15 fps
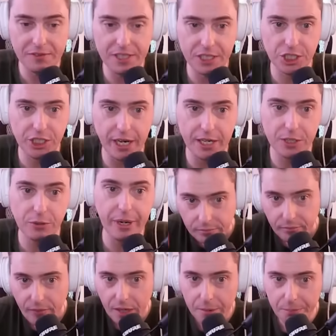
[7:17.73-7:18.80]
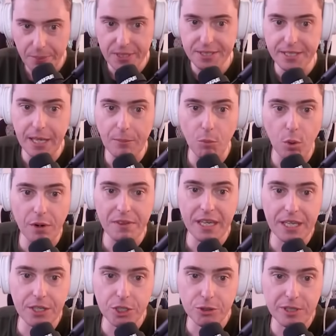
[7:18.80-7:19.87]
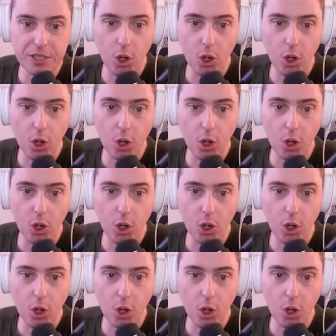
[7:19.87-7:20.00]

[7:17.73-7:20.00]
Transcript: exchange, right? Bitstamp, one of the industry's